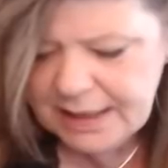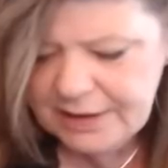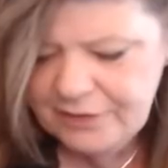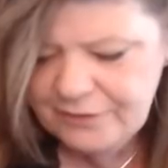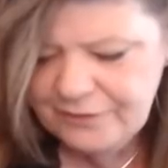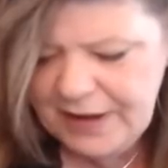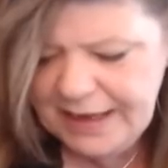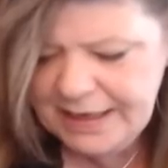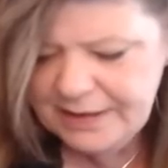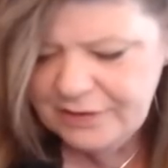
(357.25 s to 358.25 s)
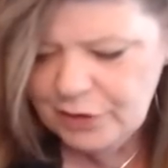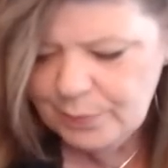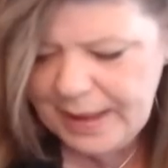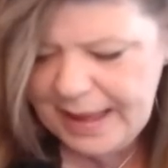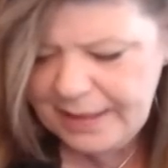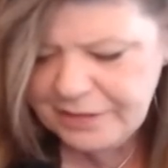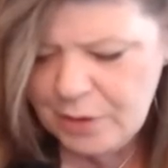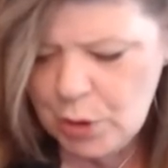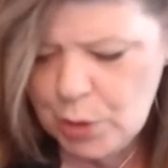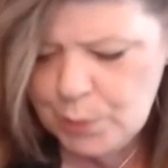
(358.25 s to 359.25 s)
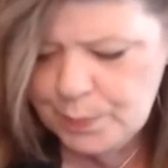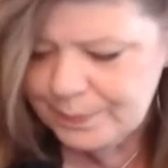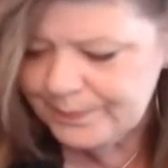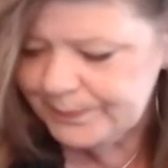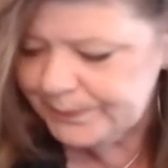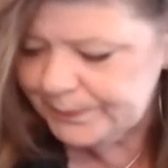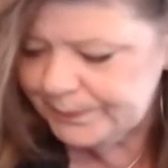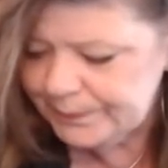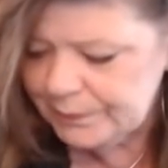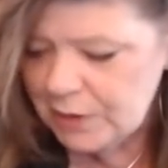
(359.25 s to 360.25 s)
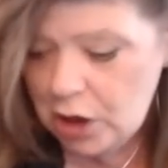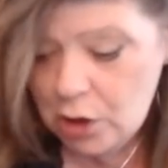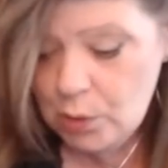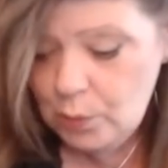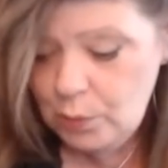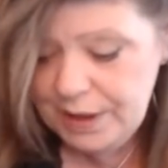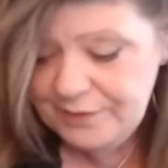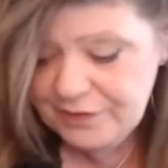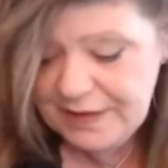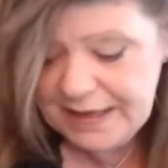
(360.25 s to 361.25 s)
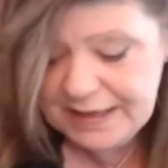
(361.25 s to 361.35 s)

You're finding your path home. Whatever that